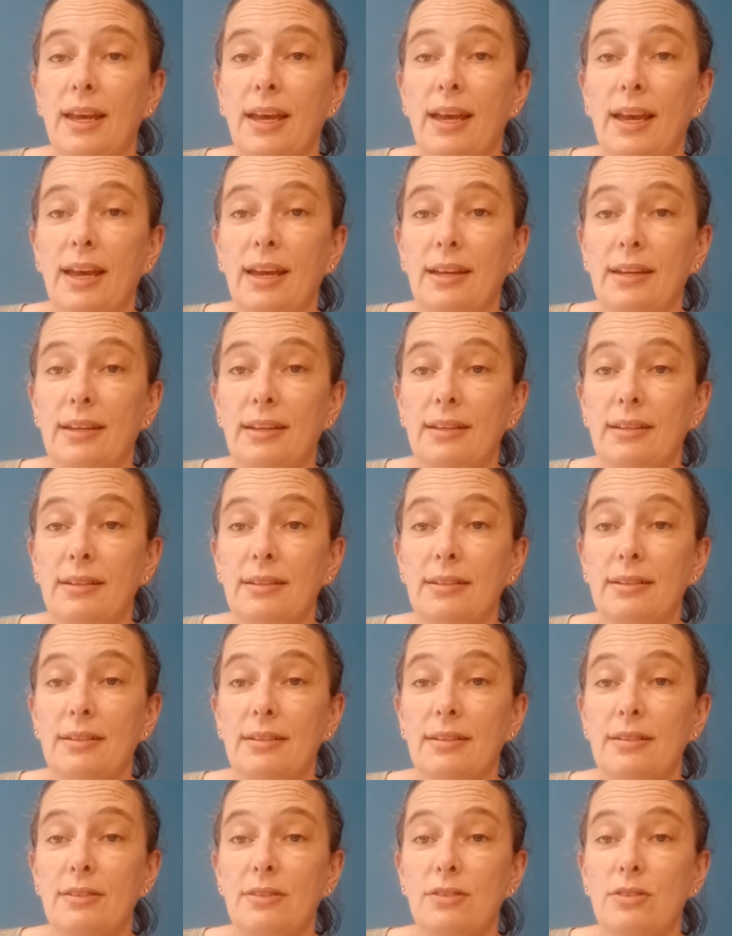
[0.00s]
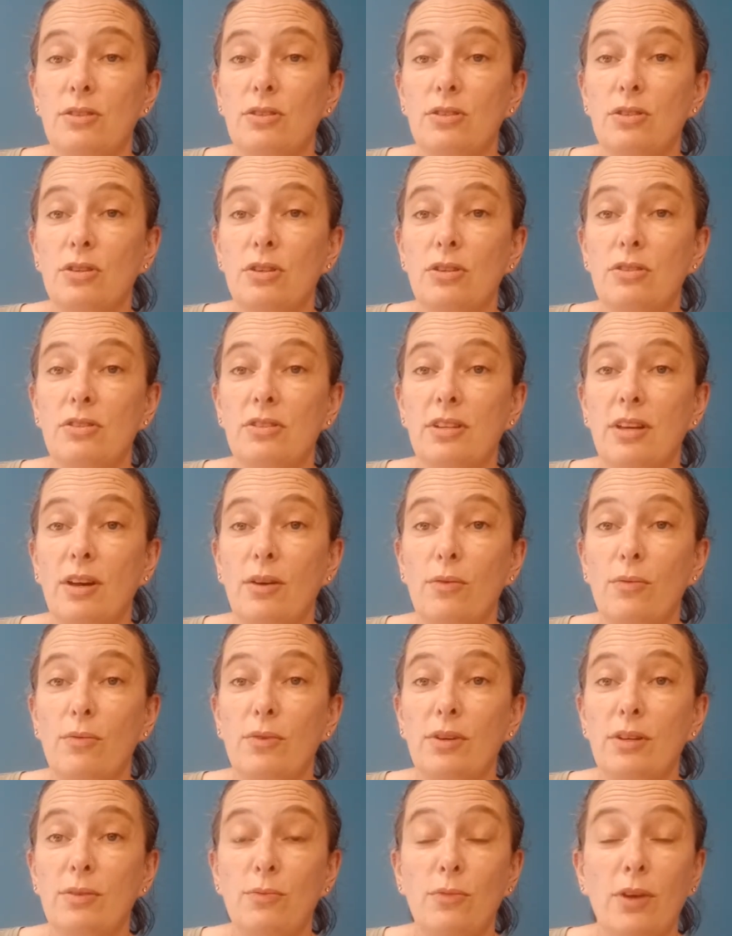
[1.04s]
And turns out
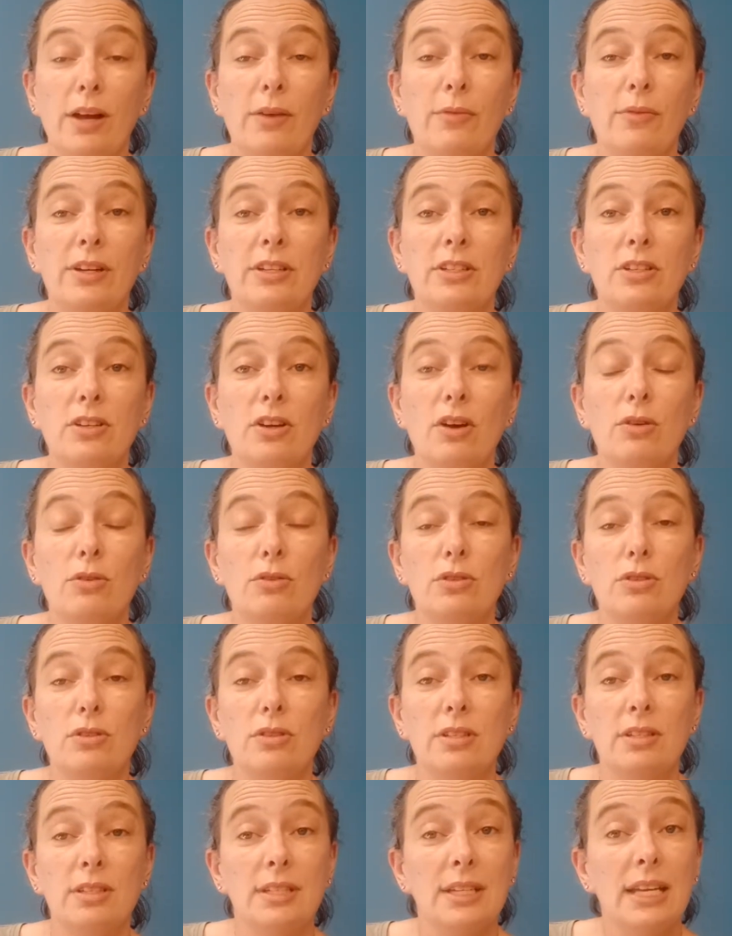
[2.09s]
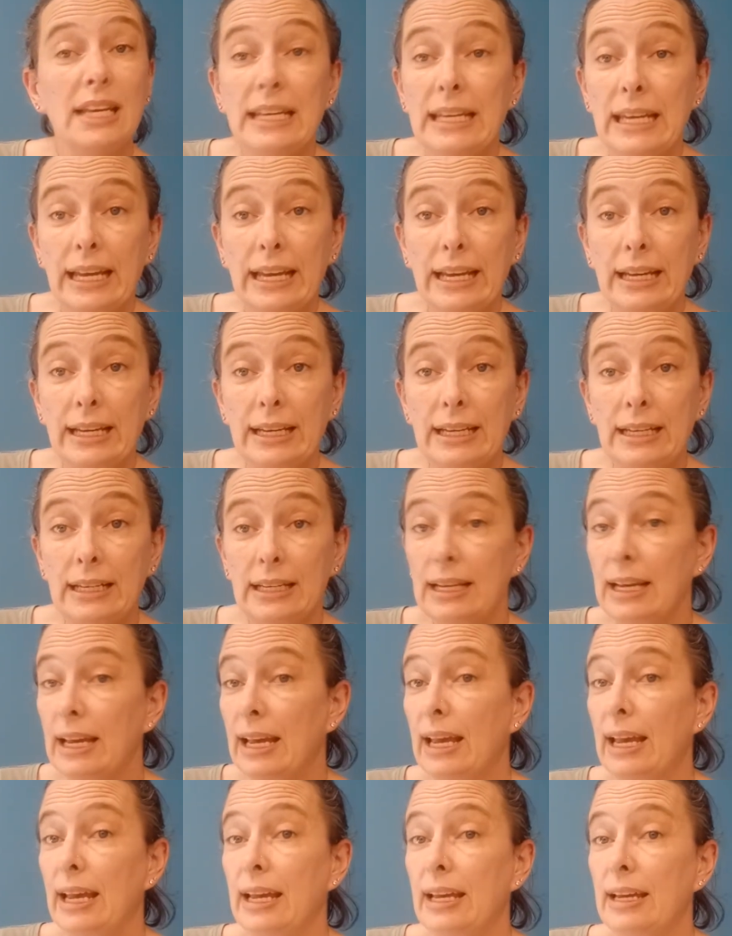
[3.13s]
when I went to go do the seeding
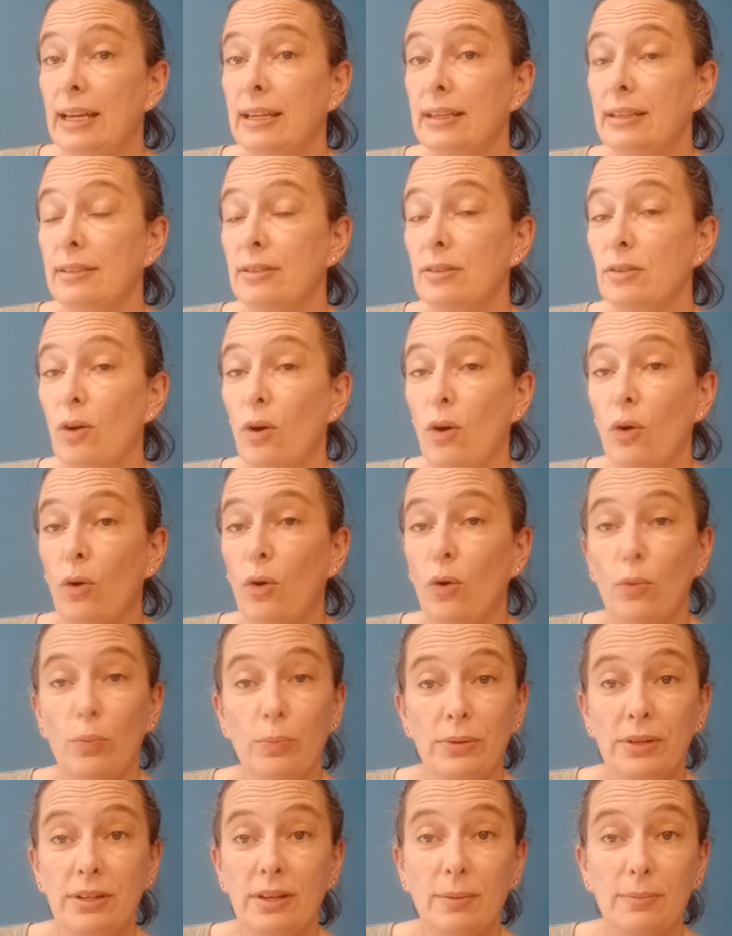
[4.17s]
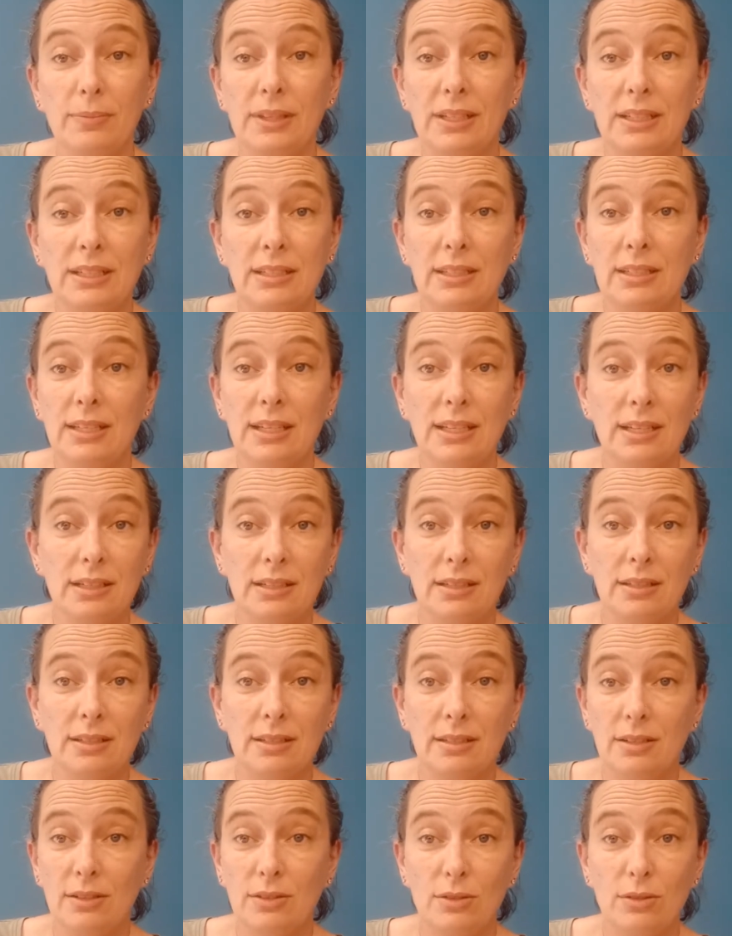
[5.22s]
and open up these seeds
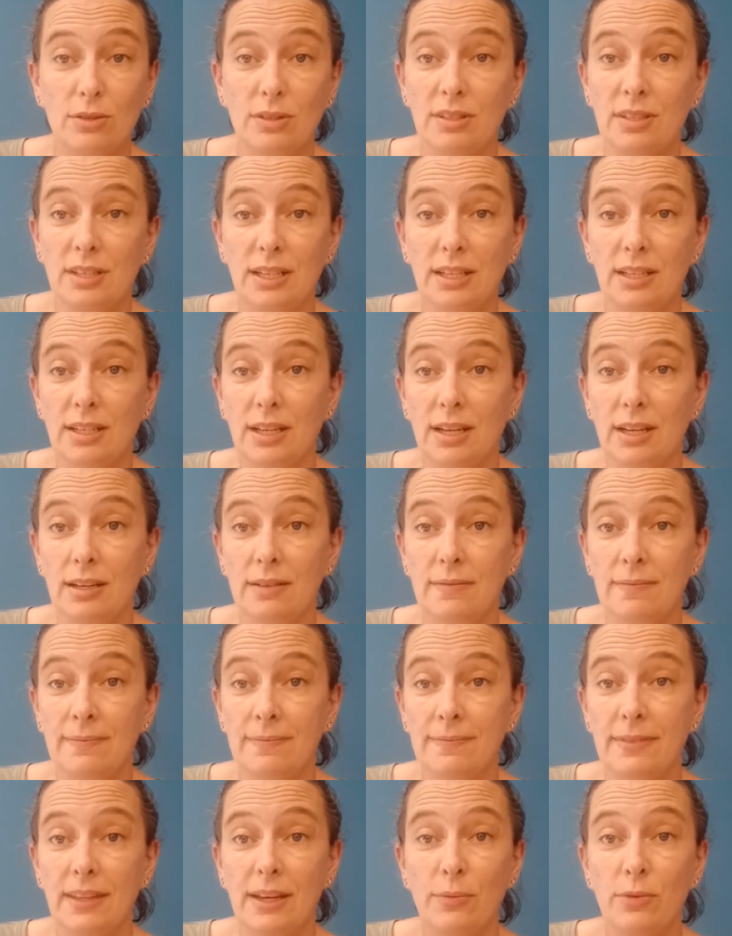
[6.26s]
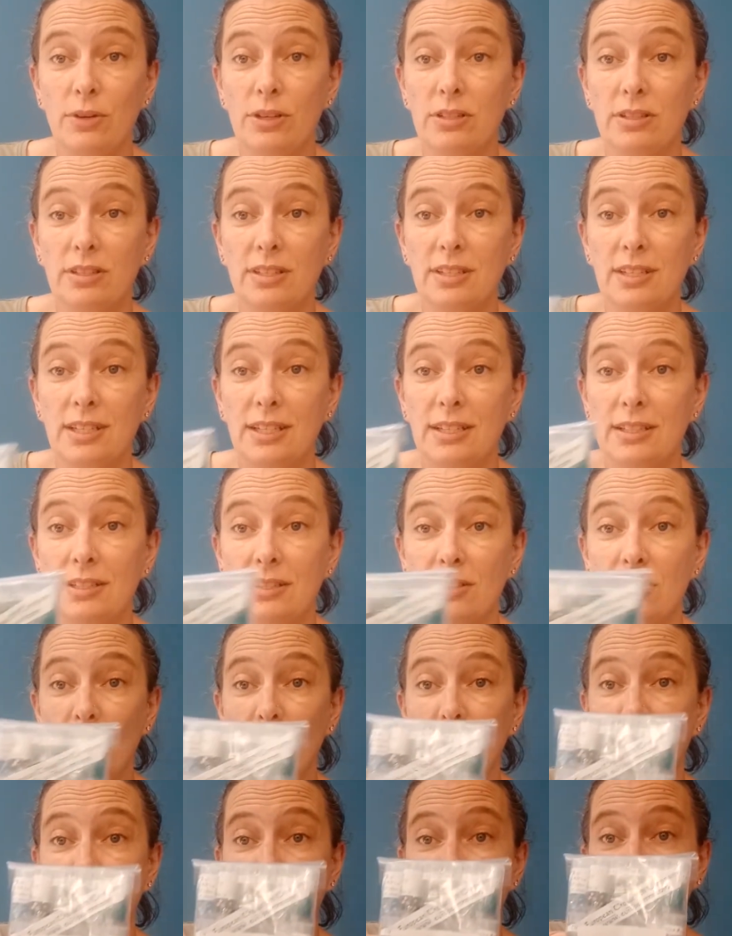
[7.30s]
to do the seeding, they weren't seeds at
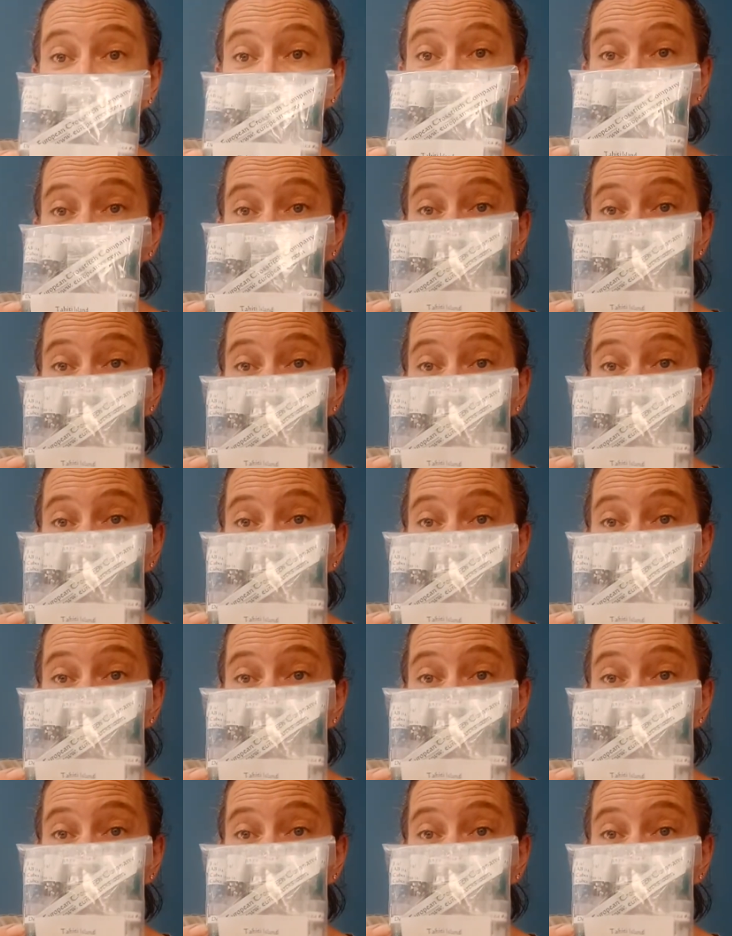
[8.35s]
all.